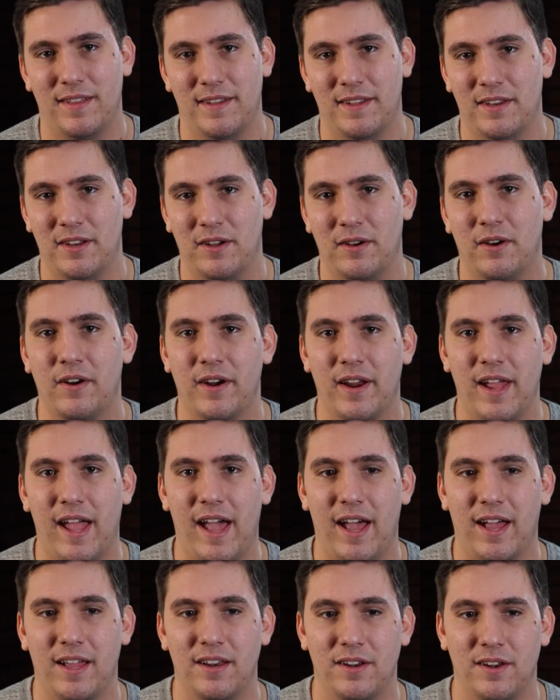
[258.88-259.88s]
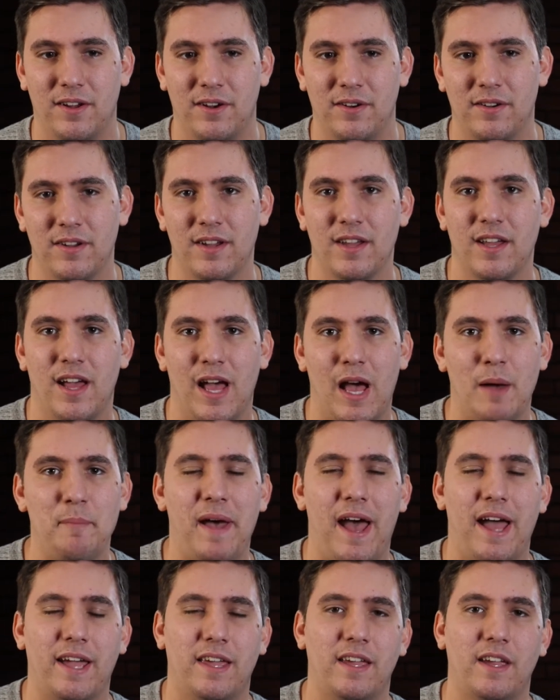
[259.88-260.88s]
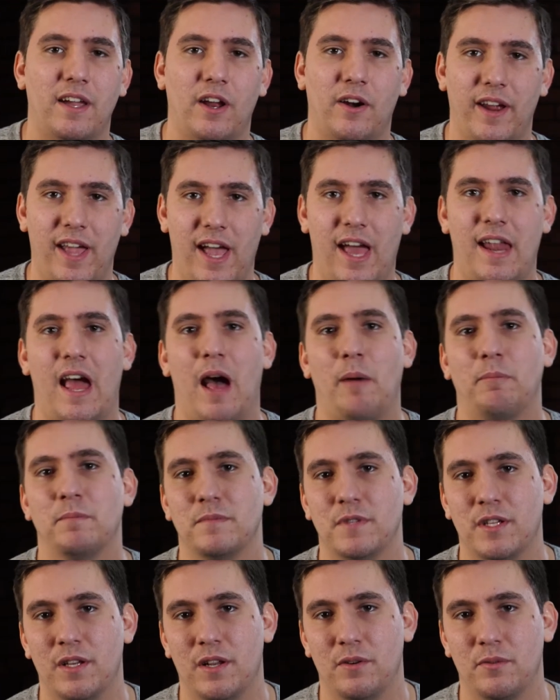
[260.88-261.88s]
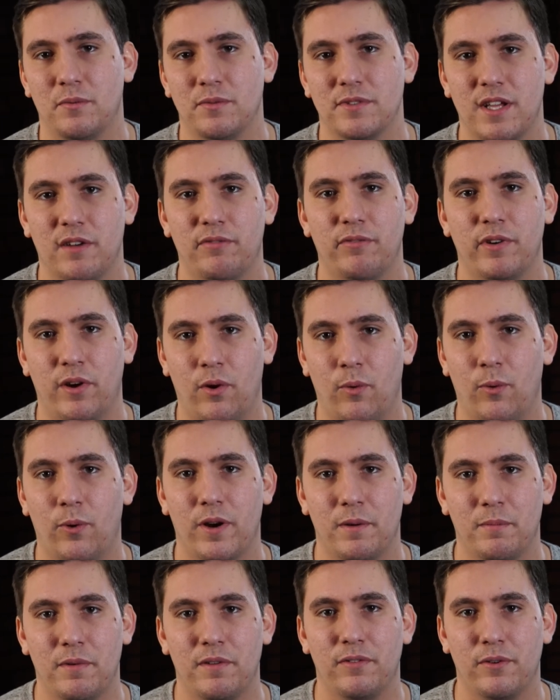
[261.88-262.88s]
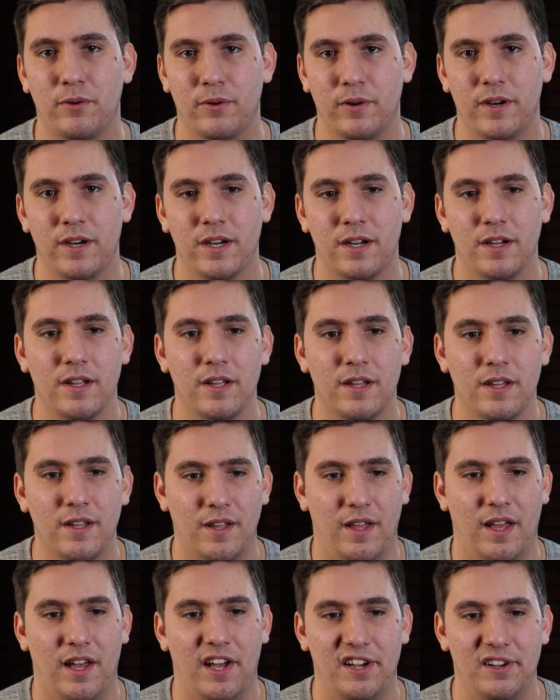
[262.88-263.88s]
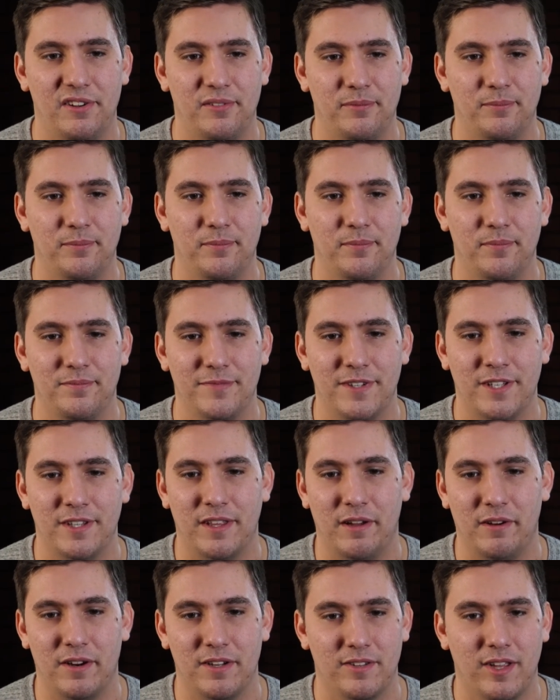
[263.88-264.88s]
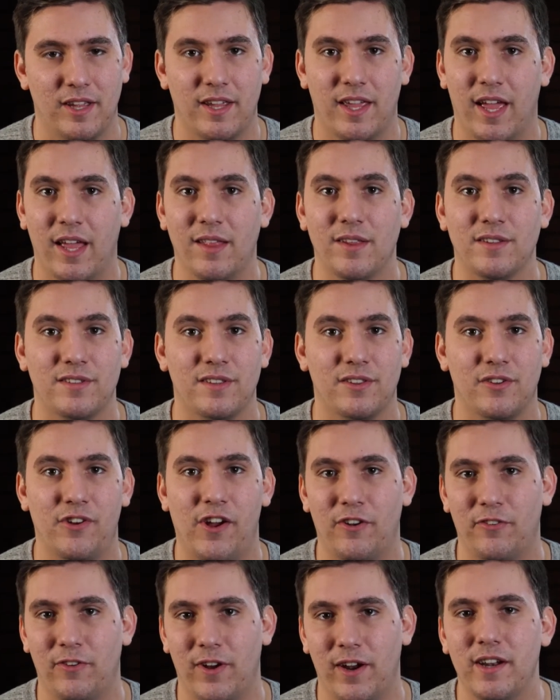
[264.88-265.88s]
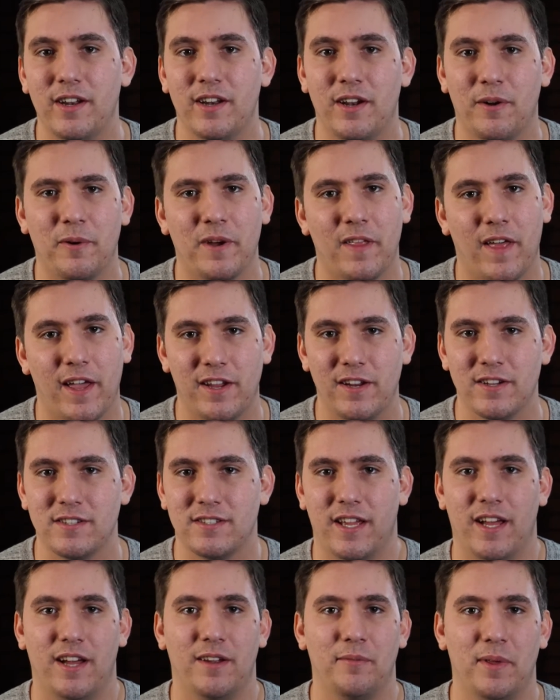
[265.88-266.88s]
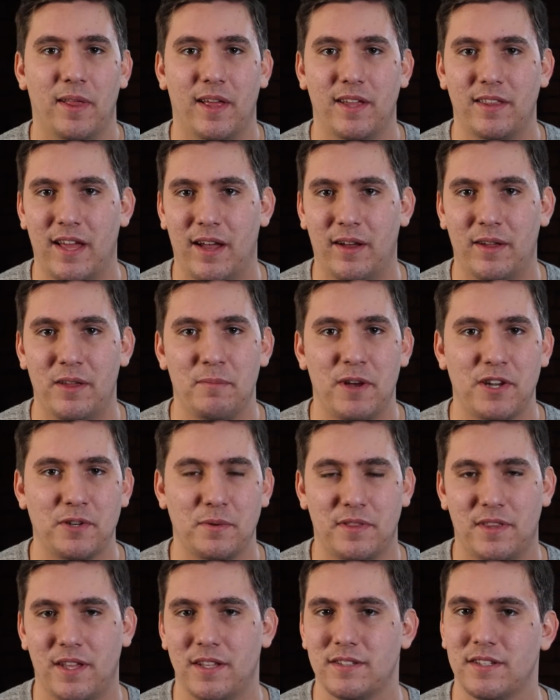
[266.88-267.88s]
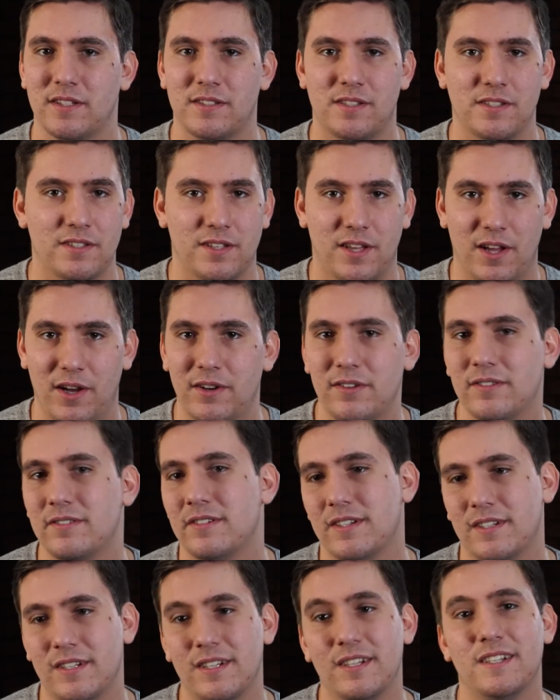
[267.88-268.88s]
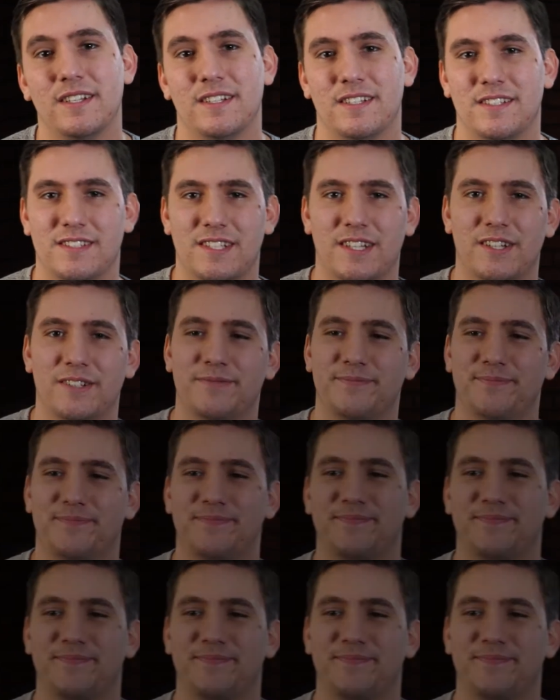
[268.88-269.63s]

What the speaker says: that already had a backing, already had album stuff recorded before, and they were just like, "Hey, let's hit the ground running. We like your sound. We like how you mesh with us. Let's just go." So